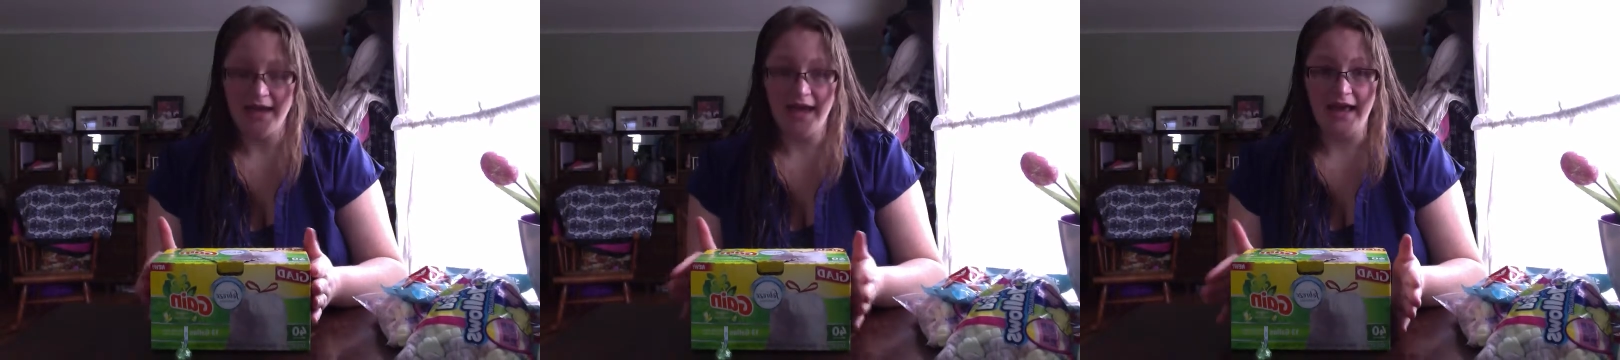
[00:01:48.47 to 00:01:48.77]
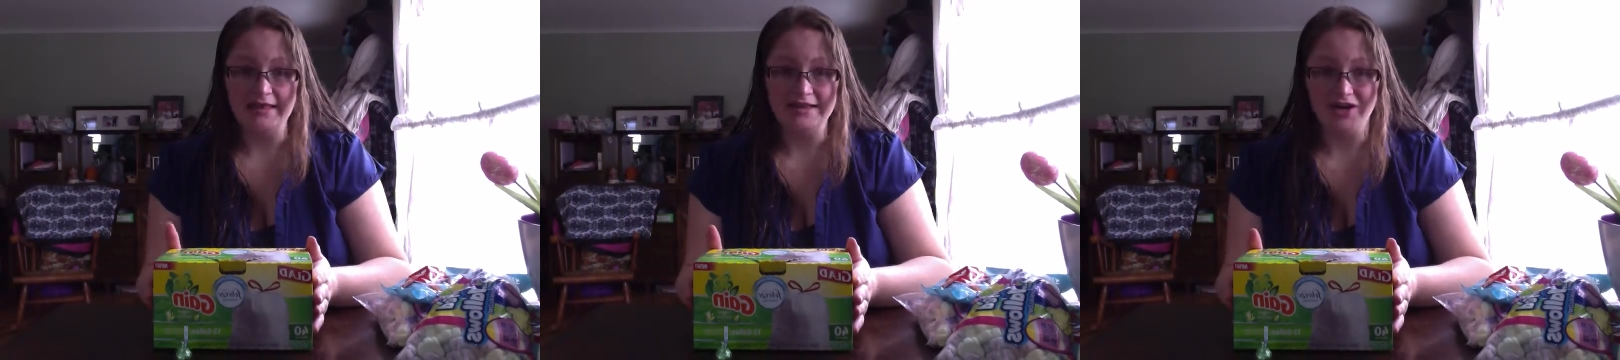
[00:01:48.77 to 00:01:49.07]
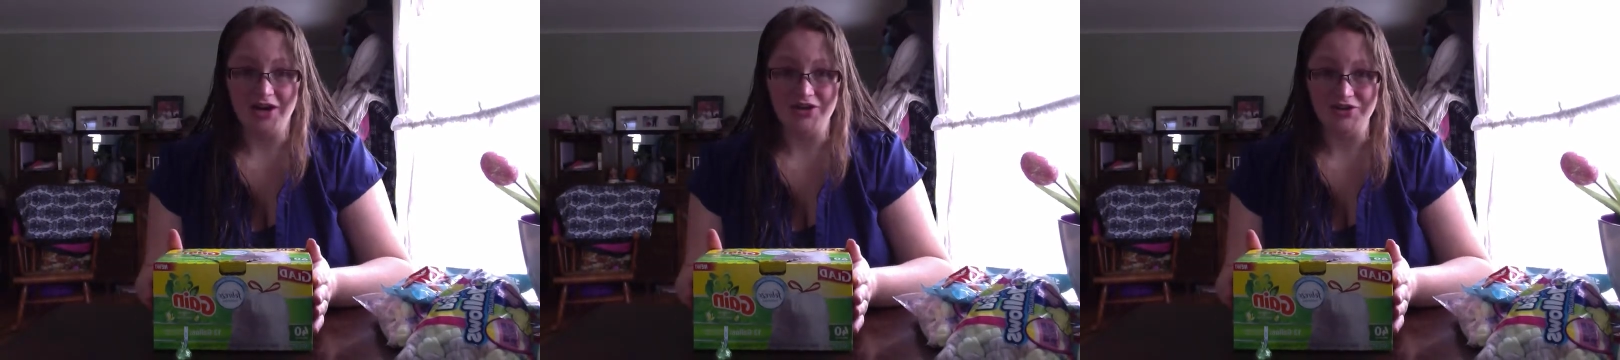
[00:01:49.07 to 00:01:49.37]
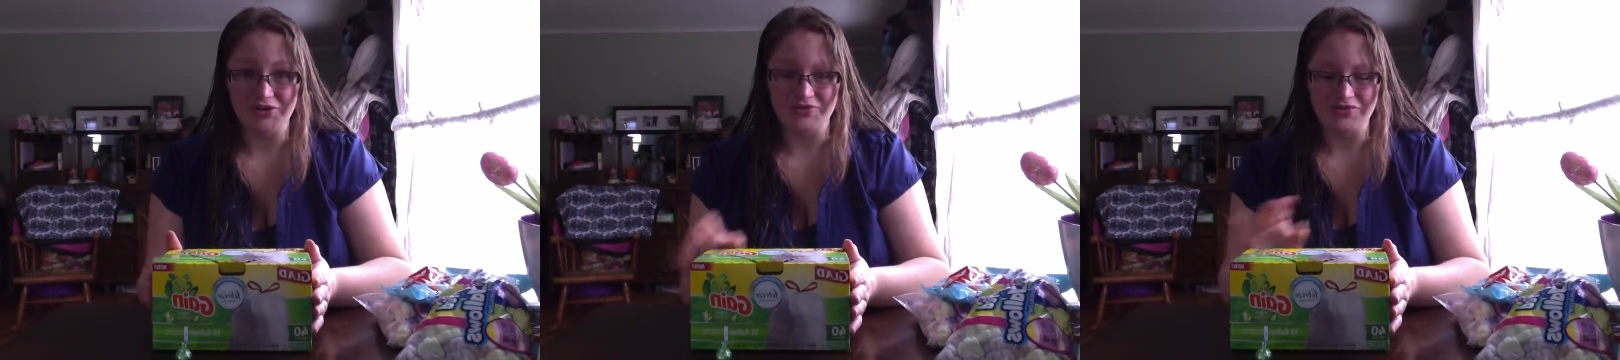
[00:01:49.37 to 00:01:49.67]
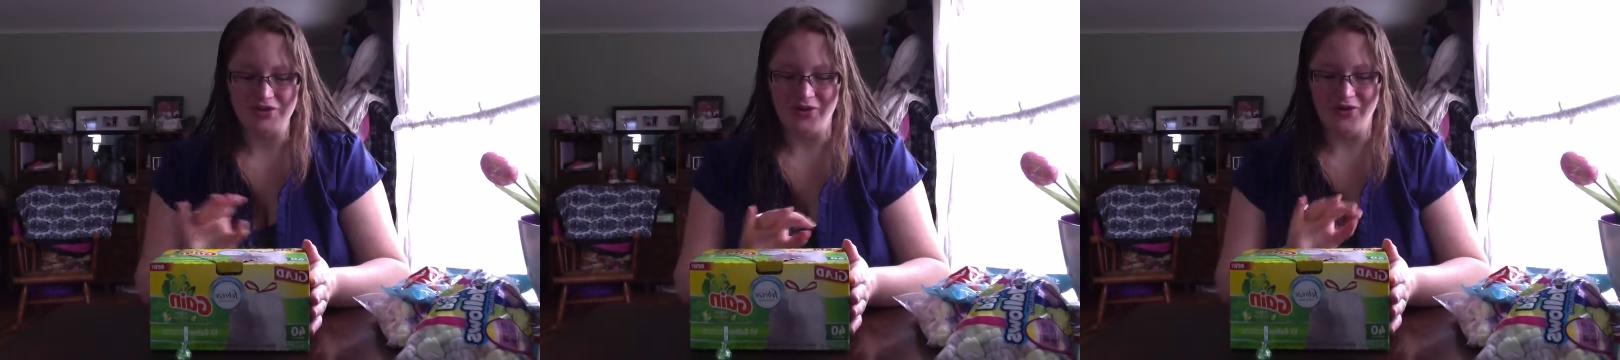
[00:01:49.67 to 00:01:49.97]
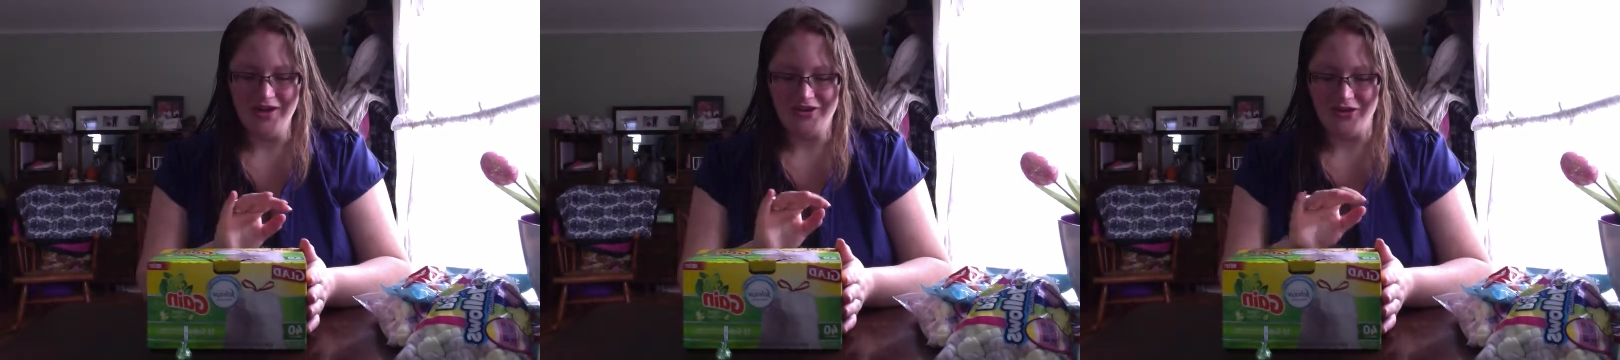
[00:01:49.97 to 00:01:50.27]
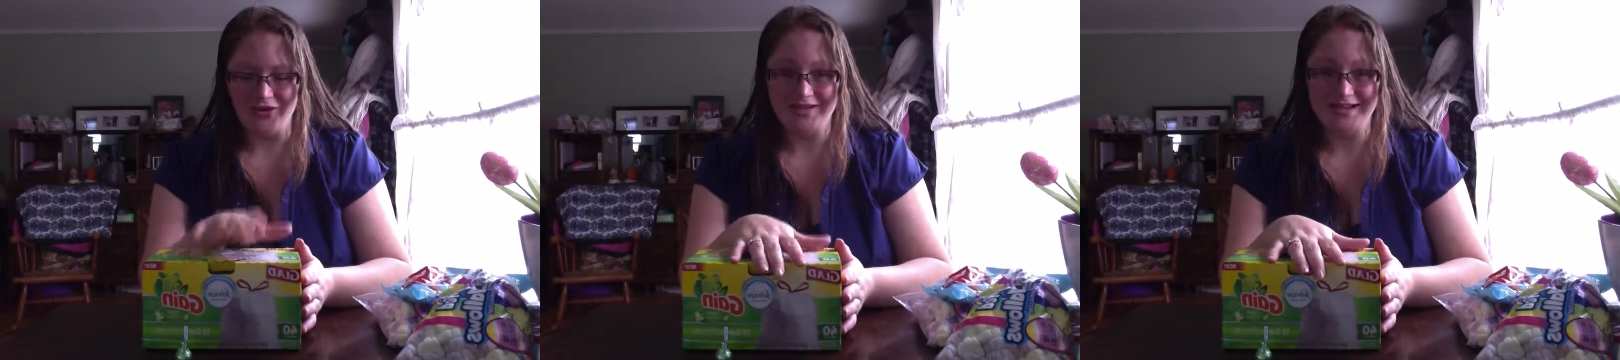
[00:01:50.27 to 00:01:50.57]
And these are new. So
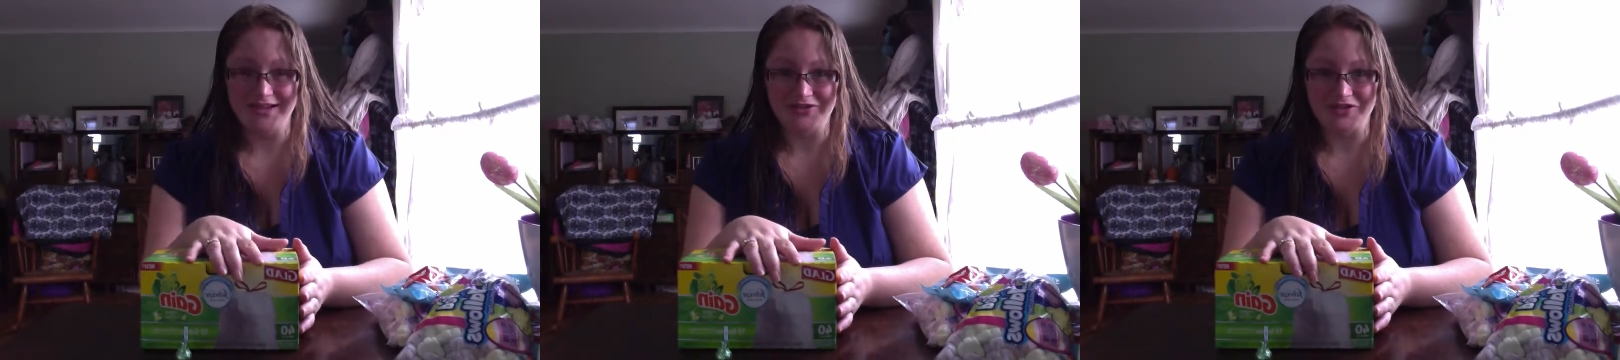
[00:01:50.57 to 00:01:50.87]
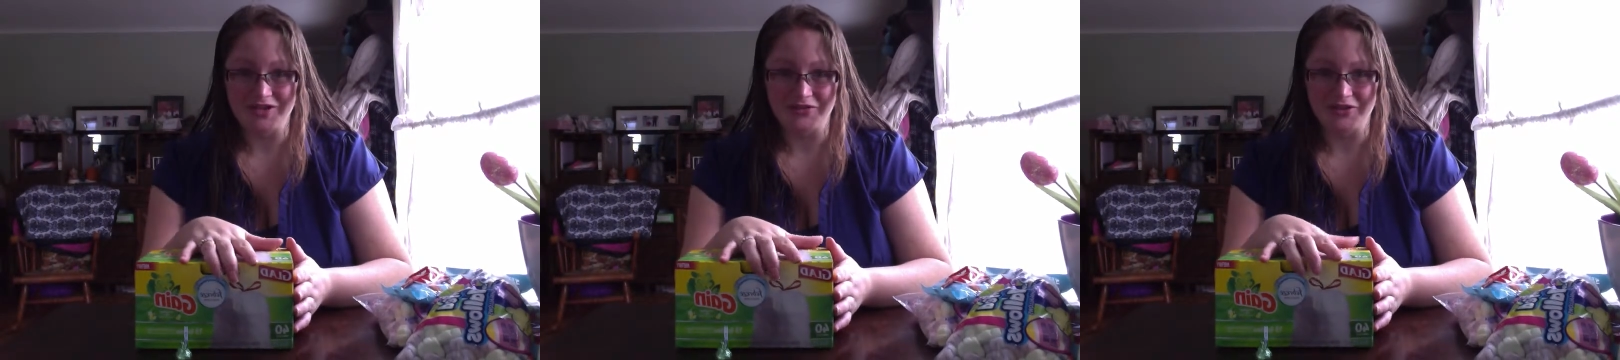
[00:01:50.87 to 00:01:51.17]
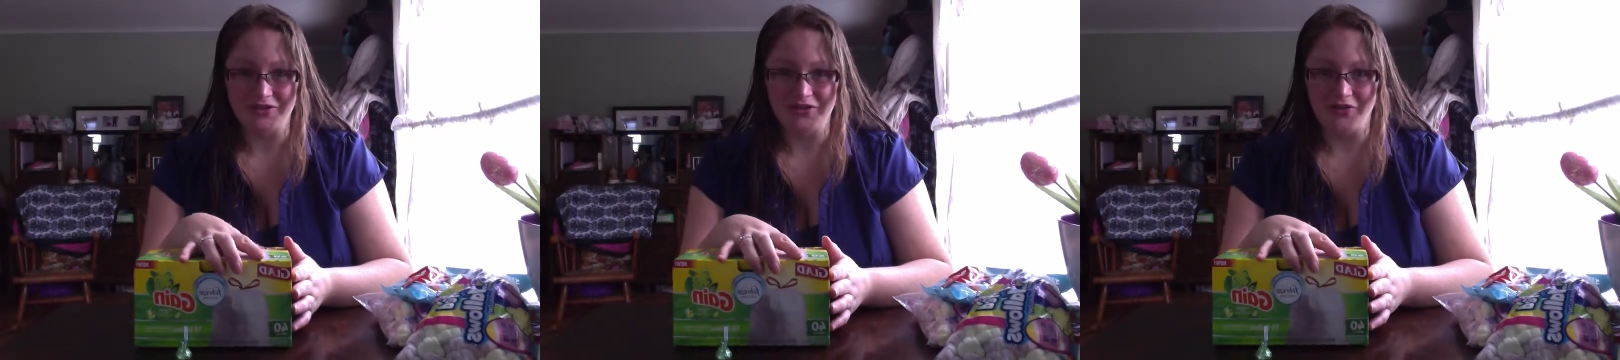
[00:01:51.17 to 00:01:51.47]
go to Dollar General